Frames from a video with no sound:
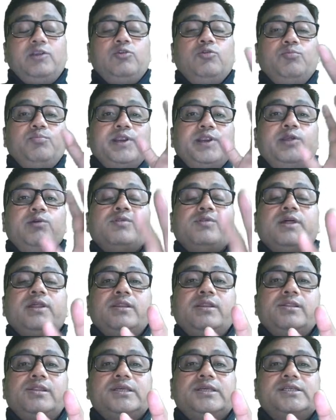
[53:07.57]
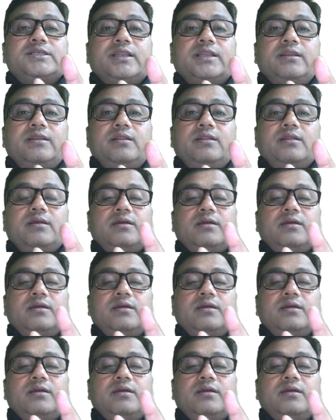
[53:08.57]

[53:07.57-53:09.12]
to produce an incision,